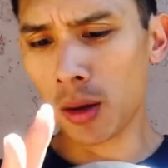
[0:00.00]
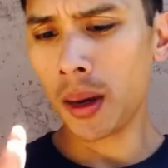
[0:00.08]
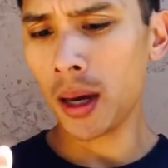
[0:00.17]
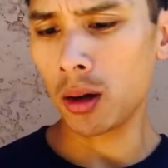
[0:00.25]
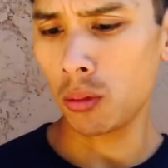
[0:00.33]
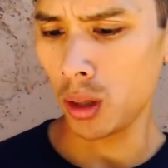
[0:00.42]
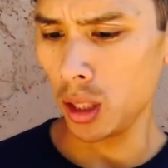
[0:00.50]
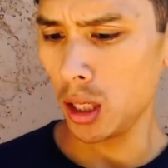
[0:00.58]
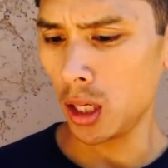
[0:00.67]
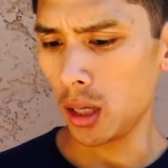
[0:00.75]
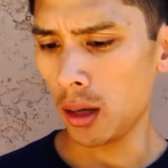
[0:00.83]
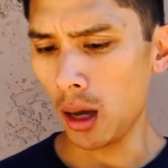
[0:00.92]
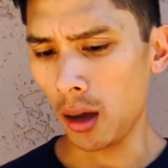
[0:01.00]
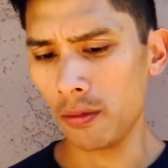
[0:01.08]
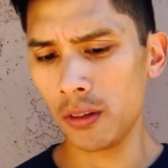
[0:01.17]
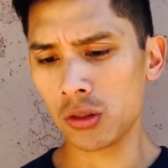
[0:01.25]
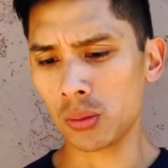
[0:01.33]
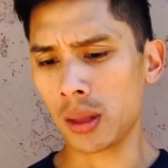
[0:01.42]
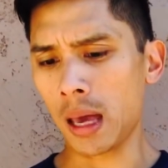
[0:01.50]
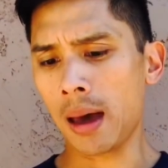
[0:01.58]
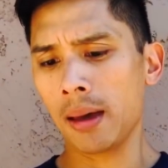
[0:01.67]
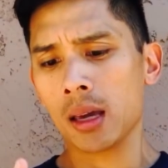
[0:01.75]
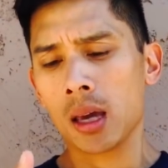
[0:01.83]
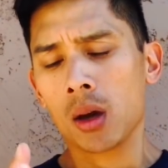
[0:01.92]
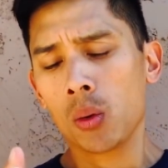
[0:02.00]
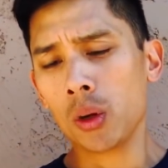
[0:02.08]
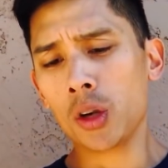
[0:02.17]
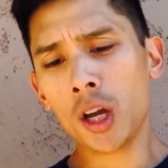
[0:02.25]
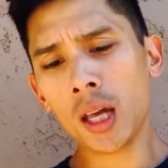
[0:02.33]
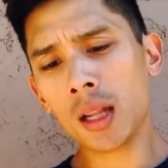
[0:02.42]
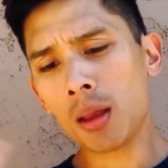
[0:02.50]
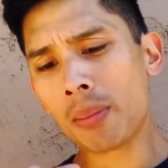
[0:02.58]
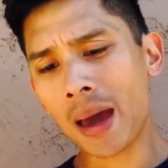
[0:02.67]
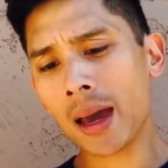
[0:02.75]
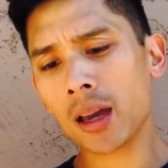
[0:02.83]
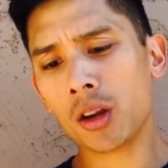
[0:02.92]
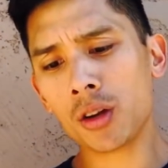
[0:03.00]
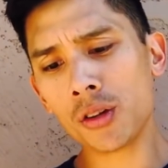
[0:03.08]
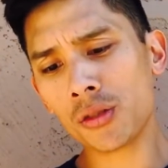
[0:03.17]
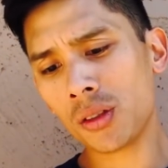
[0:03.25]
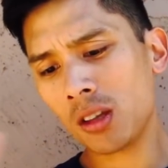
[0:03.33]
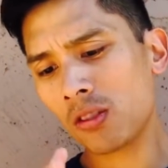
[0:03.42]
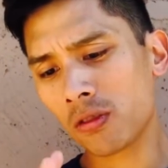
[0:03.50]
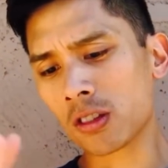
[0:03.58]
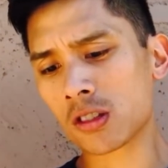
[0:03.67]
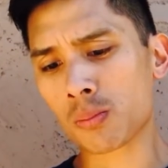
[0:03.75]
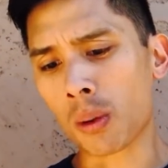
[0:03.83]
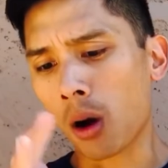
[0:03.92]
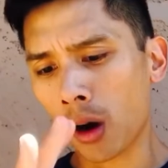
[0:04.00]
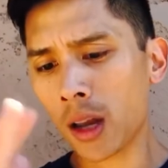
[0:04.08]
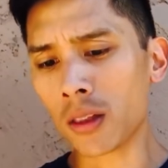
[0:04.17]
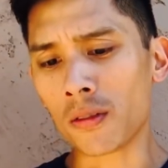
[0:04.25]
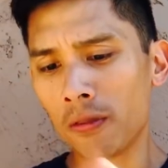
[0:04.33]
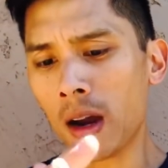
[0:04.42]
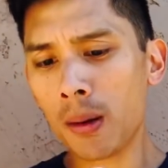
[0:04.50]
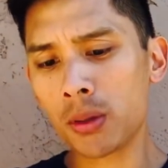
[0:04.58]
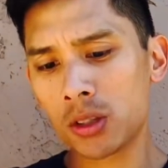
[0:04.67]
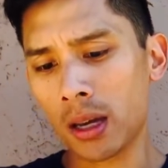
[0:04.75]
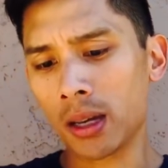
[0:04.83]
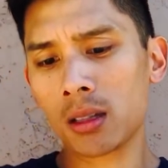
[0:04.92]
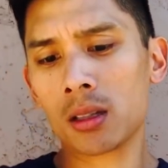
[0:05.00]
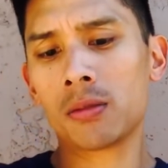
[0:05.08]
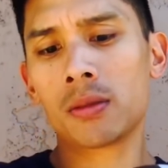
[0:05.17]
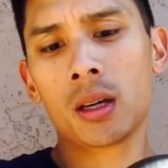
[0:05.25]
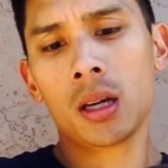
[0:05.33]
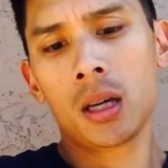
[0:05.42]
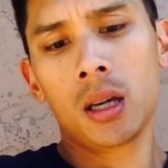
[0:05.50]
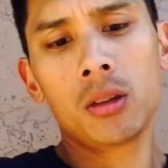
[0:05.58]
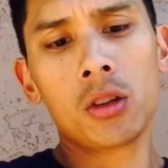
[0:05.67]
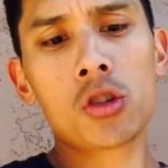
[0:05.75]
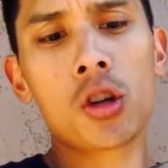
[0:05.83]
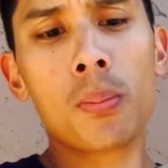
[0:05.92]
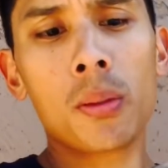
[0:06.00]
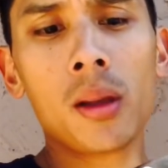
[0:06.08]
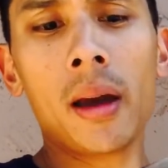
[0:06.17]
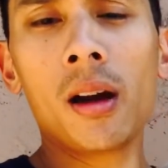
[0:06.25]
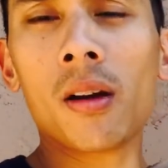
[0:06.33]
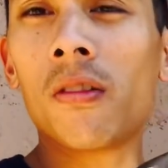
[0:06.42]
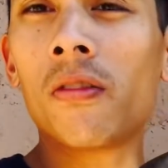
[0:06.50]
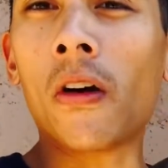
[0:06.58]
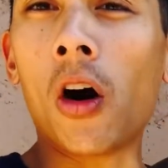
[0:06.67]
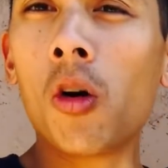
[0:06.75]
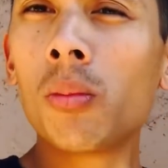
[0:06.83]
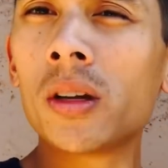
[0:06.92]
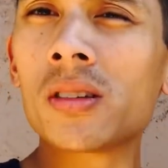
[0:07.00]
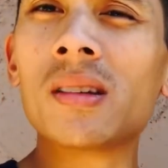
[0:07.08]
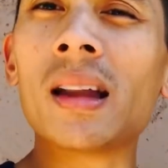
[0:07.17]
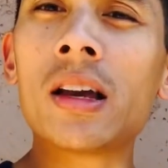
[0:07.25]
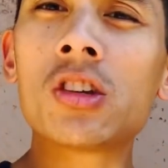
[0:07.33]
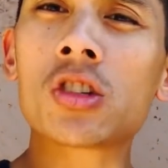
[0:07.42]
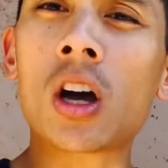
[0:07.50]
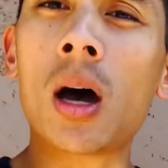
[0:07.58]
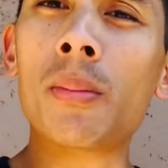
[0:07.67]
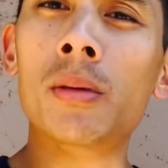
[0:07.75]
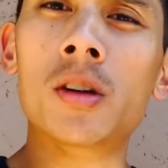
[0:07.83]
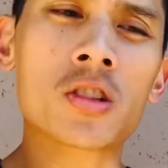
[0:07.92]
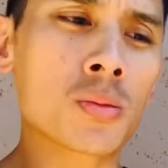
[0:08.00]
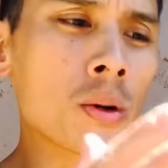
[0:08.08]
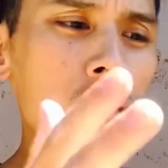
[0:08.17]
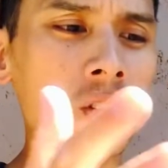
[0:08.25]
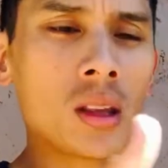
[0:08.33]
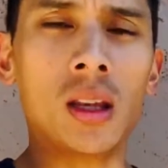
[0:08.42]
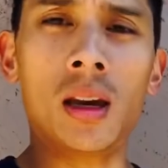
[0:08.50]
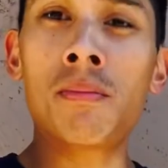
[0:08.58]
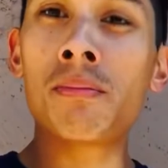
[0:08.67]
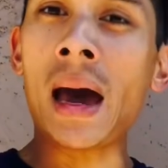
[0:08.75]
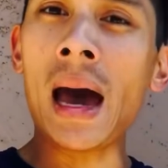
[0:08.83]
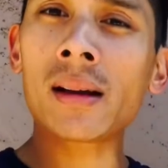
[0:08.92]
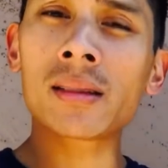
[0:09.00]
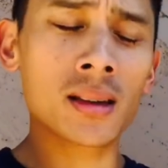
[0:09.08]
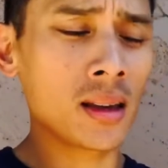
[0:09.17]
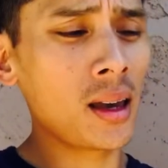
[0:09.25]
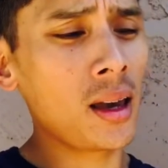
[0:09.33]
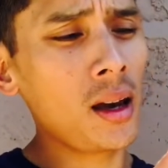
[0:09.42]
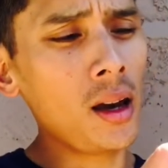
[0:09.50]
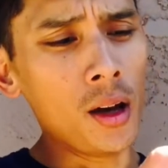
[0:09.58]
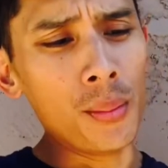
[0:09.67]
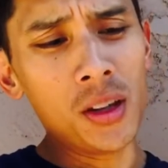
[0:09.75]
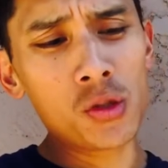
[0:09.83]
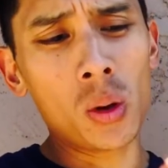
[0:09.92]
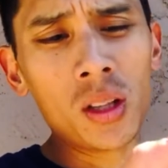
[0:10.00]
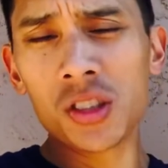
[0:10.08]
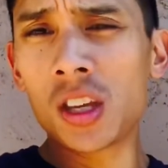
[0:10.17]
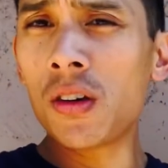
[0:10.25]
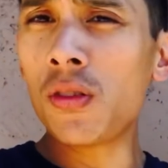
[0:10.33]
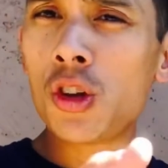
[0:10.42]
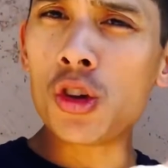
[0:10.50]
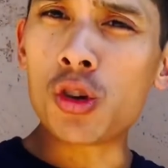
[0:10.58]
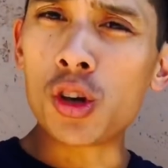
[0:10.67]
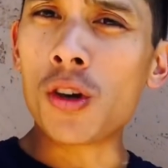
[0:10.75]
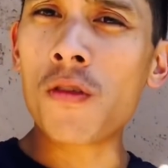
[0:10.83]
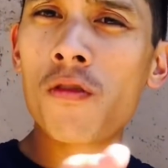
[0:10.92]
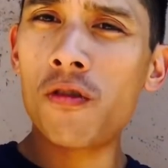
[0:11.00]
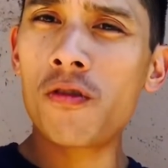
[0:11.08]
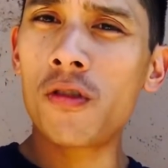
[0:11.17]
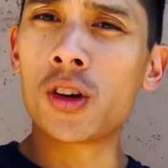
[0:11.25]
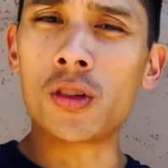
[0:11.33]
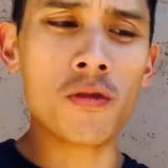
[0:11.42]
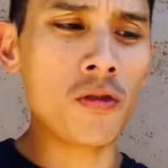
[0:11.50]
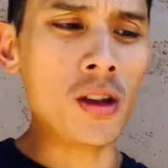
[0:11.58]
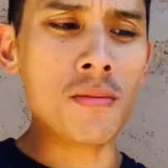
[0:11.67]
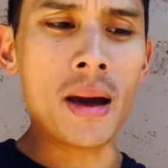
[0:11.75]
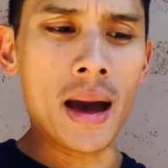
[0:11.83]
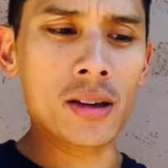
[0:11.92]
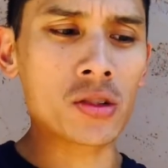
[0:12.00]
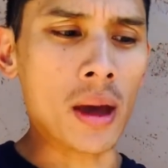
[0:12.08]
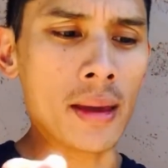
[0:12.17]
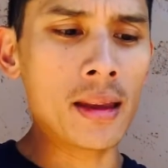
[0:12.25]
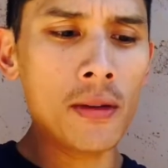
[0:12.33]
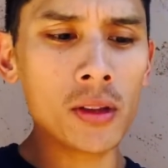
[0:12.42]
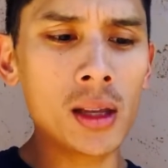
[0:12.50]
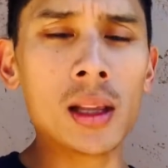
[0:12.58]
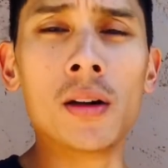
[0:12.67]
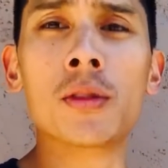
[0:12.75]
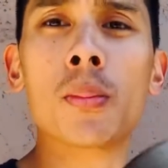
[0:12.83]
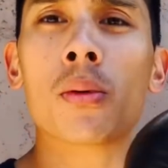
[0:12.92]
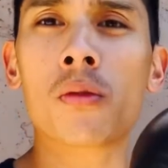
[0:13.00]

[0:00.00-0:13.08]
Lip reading: you can make a really good fist with that. When you're hitting the bag and you're using these for sparring, they're very protective. The triple layer of foam does a nice job of dispersing the impact, as well as giving you good feedback. So I definitely love the